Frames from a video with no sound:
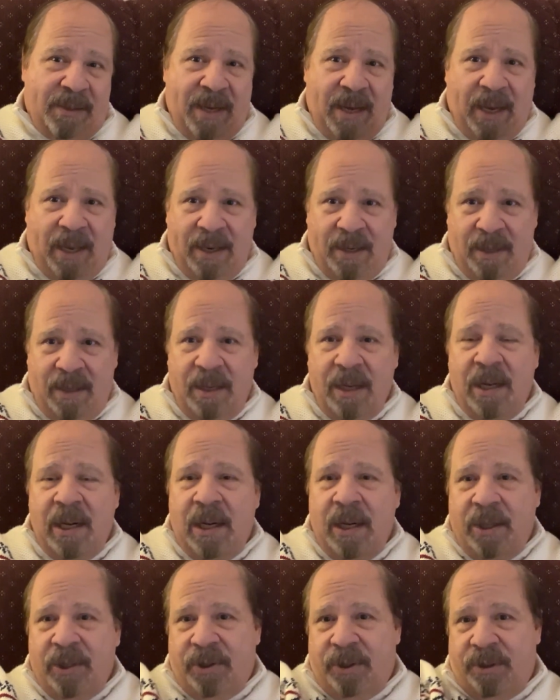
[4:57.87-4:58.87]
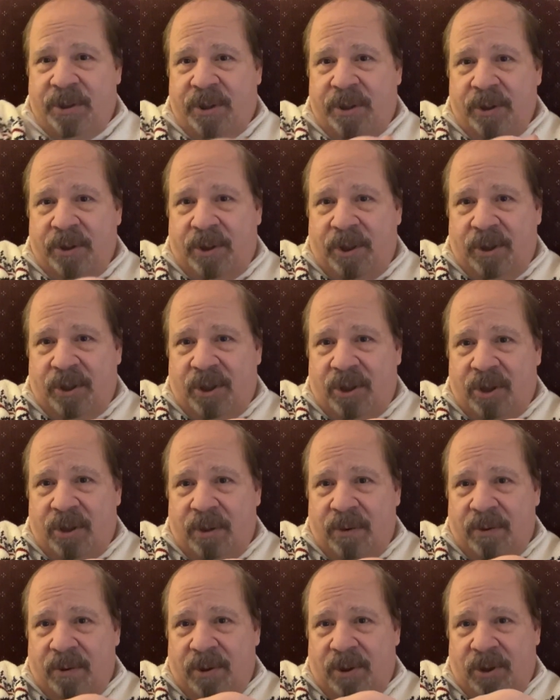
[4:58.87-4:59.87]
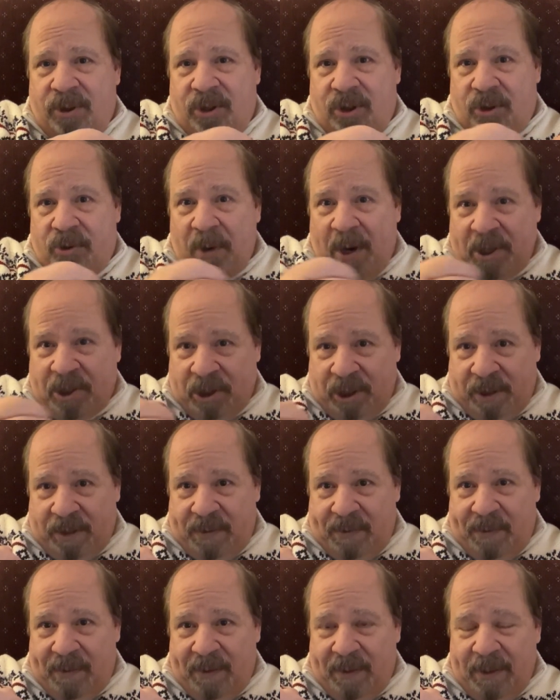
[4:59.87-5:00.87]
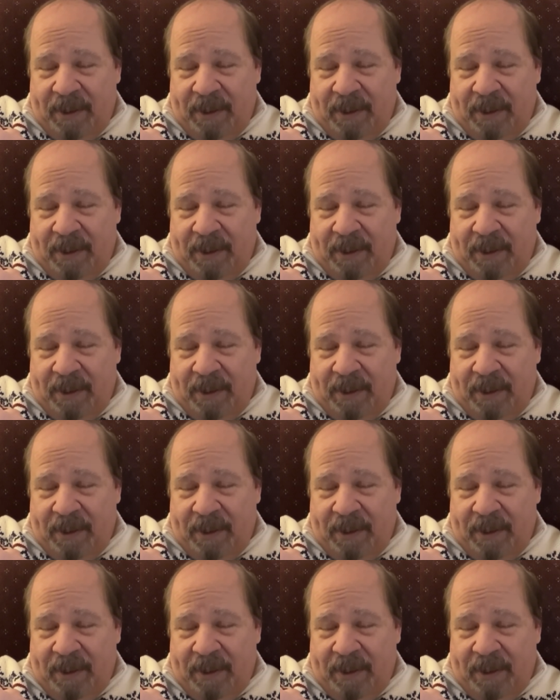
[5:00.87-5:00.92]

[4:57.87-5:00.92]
10 to stretch it.